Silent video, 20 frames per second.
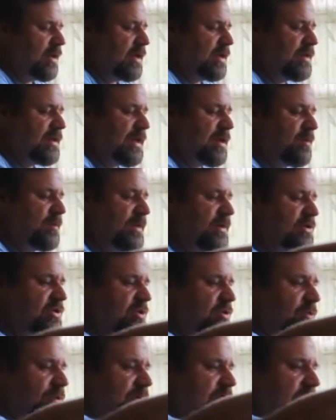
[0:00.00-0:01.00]
And that'll make
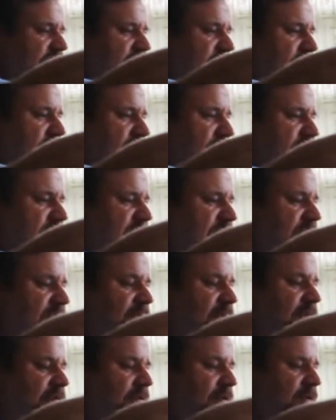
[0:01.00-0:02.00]
sure we get a tight
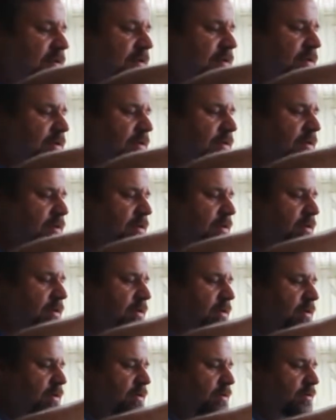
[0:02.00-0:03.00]
seal
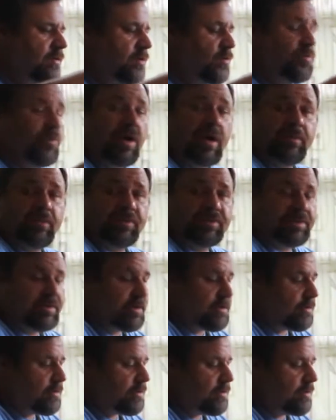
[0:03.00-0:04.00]
or a proper
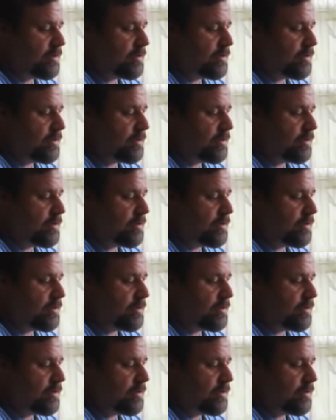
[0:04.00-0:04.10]
seal